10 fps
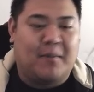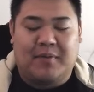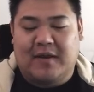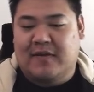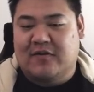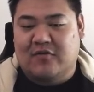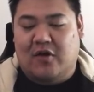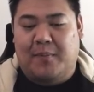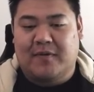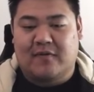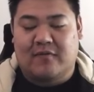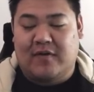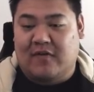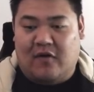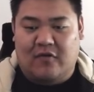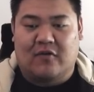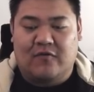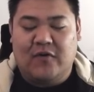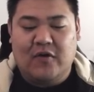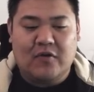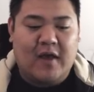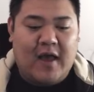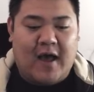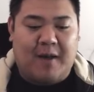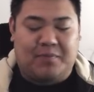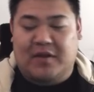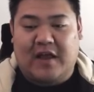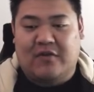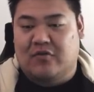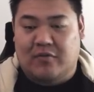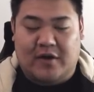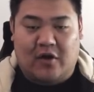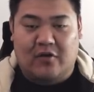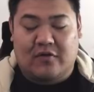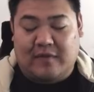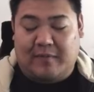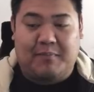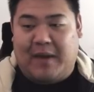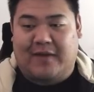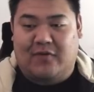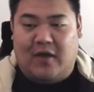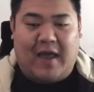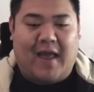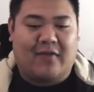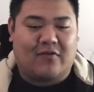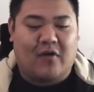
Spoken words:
playing additional copies of these onto the field allows you to recur those summons back to your hand.